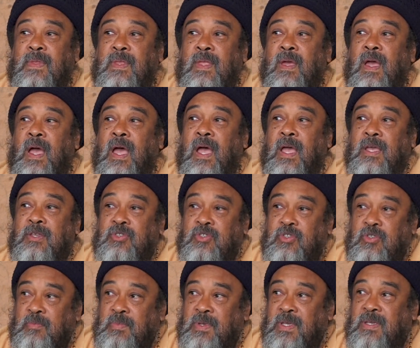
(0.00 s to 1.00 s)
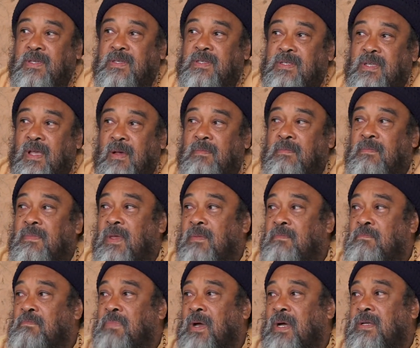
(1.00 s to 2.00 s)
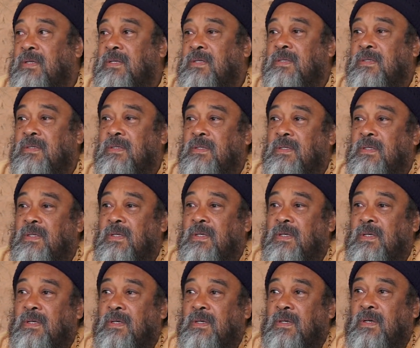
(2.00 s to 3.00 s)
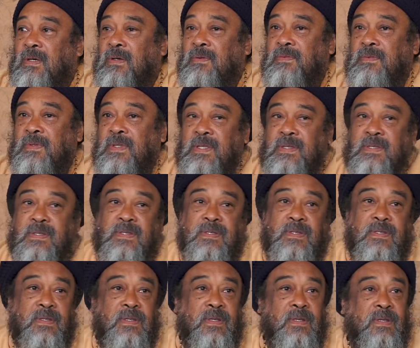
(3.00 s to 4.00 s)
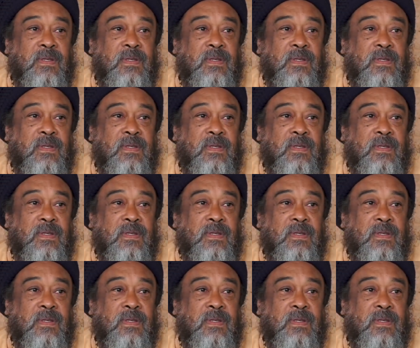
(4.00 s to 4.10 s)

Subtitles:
There has to be some impact of this.